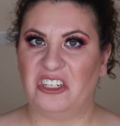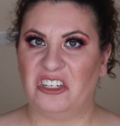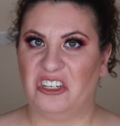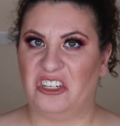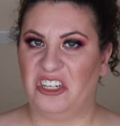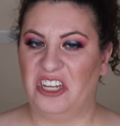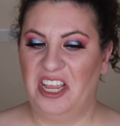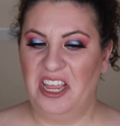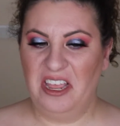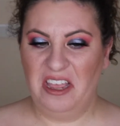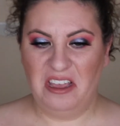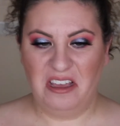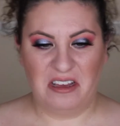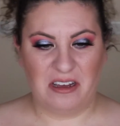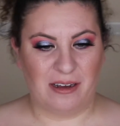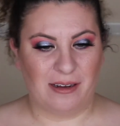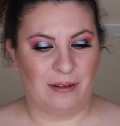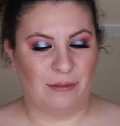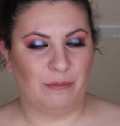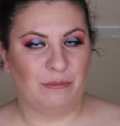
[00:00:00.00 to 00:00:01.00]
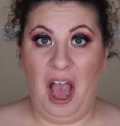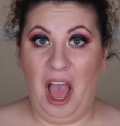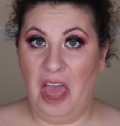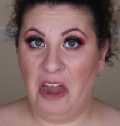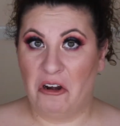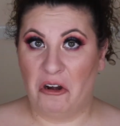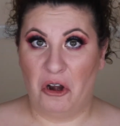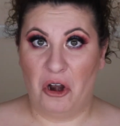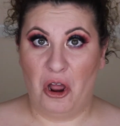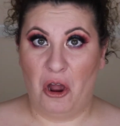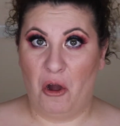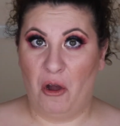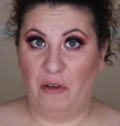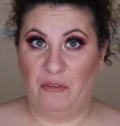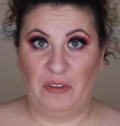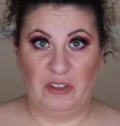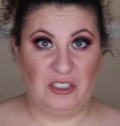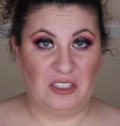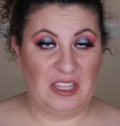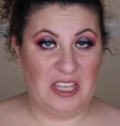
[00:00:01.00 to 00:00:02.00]
damn, I don't know
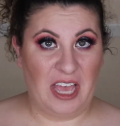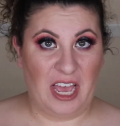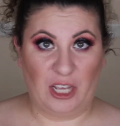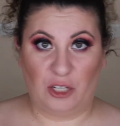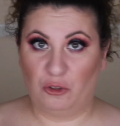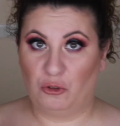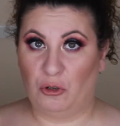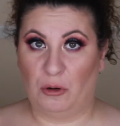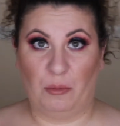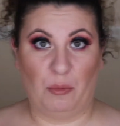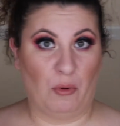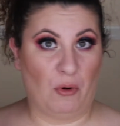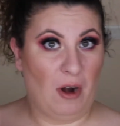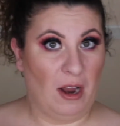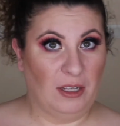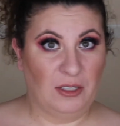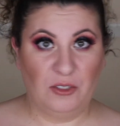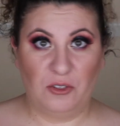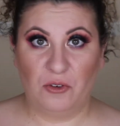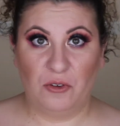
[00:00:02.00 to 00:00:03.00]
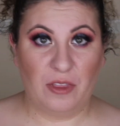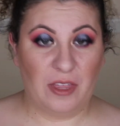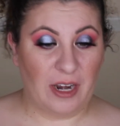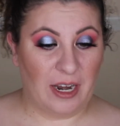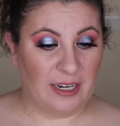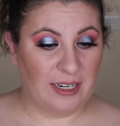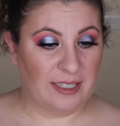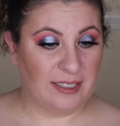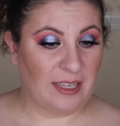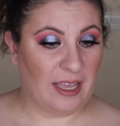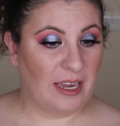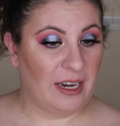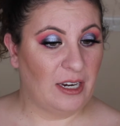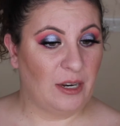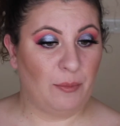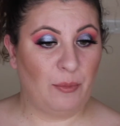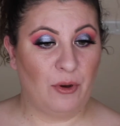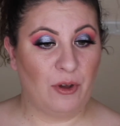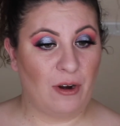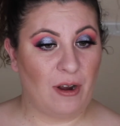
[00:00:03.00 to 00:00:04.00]
if it's the extra bronzer that I decided
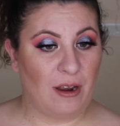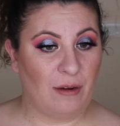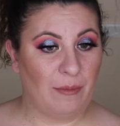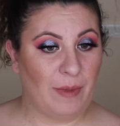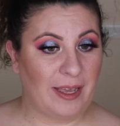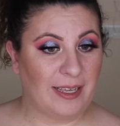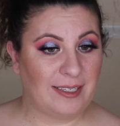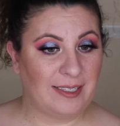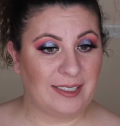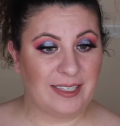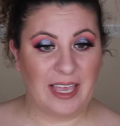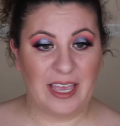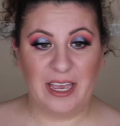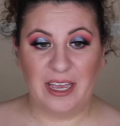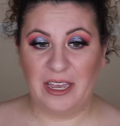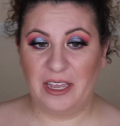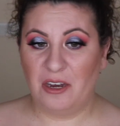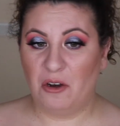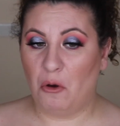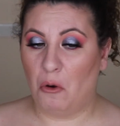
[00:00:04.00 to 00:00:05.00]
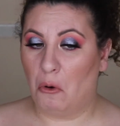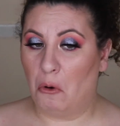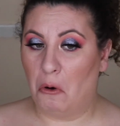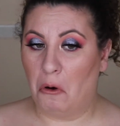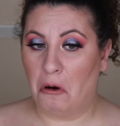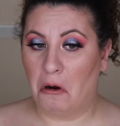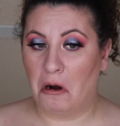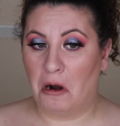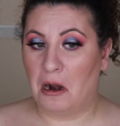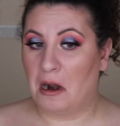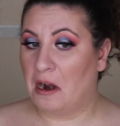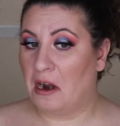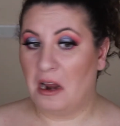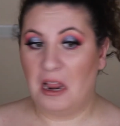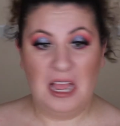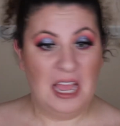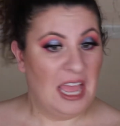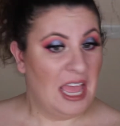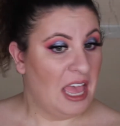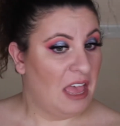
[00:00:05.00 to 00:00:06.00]
to put on my skin
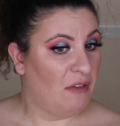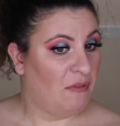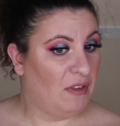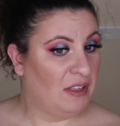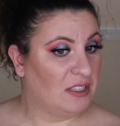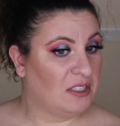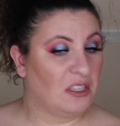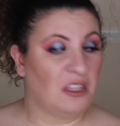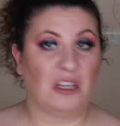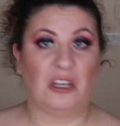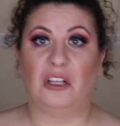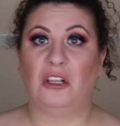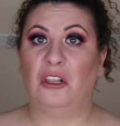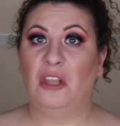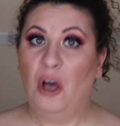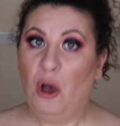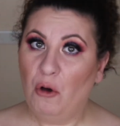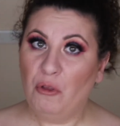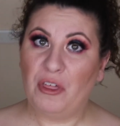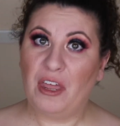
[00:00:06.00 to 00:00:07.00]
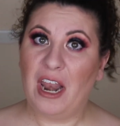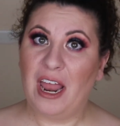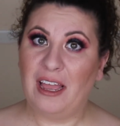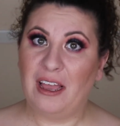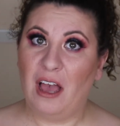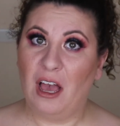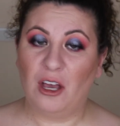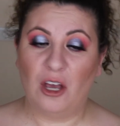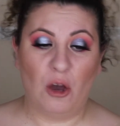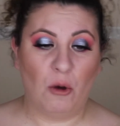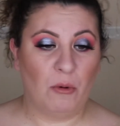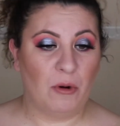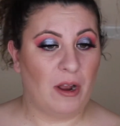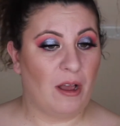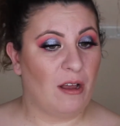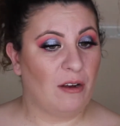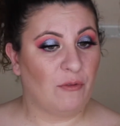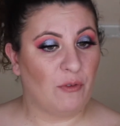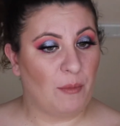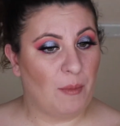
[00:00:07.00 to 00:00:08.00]
or if it's the glow that I got going
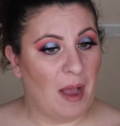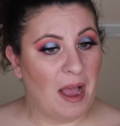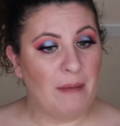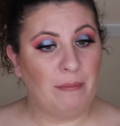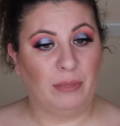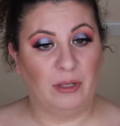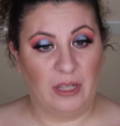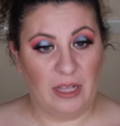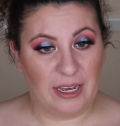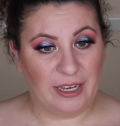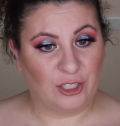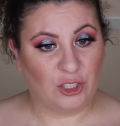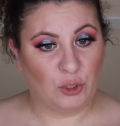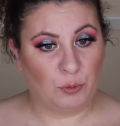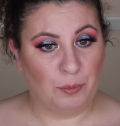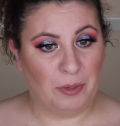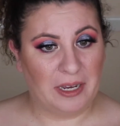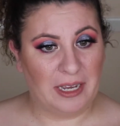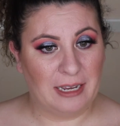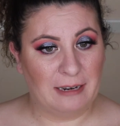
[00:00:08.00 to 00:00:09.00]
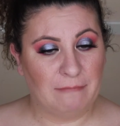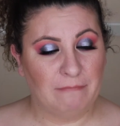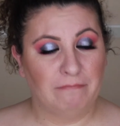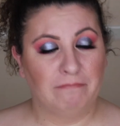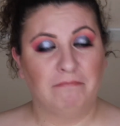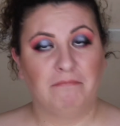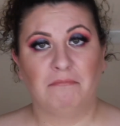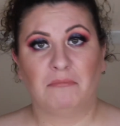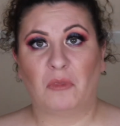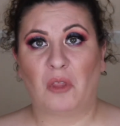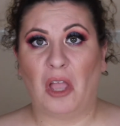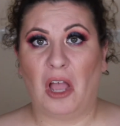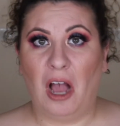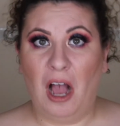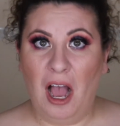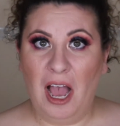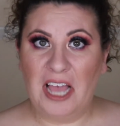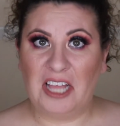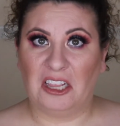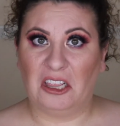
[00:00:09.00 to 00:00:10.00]
on for my blush, but
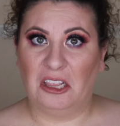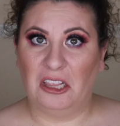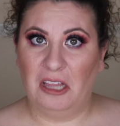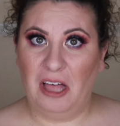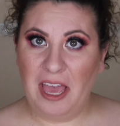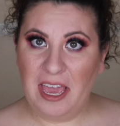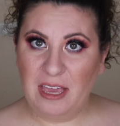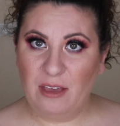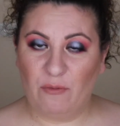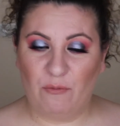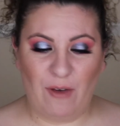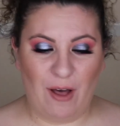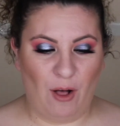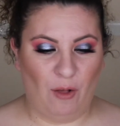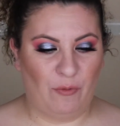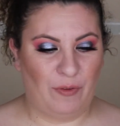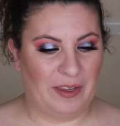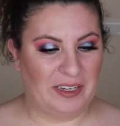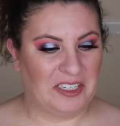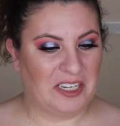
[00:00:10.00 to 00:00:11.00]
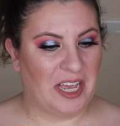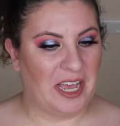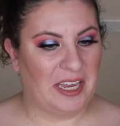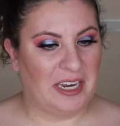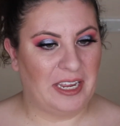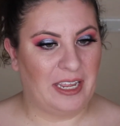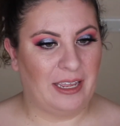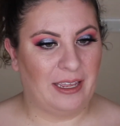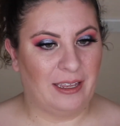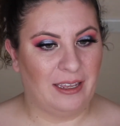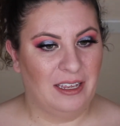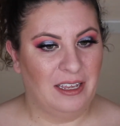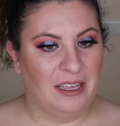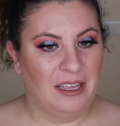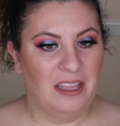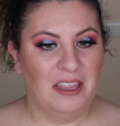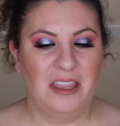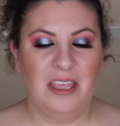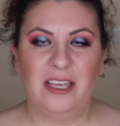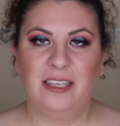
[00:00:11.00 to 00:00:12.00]
I like Velvet Teddy.
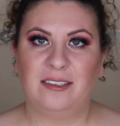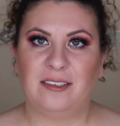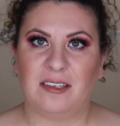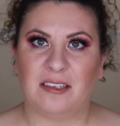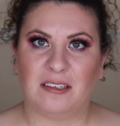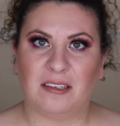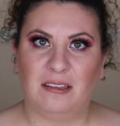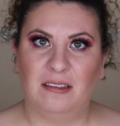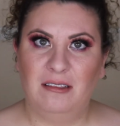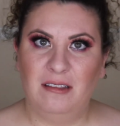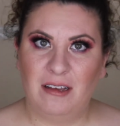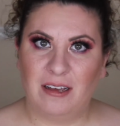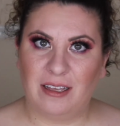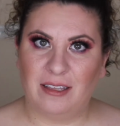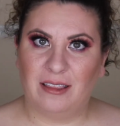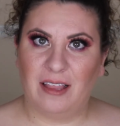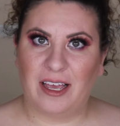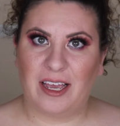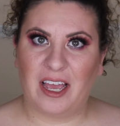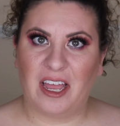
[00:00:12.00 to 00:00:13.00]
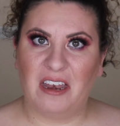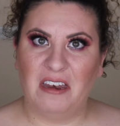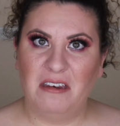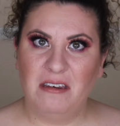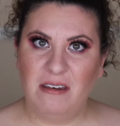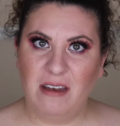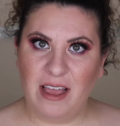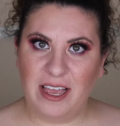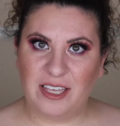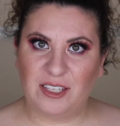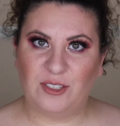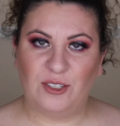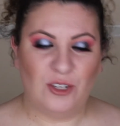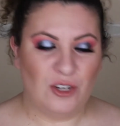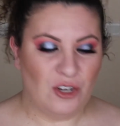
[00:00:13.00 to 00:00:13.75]
This is looking like a nice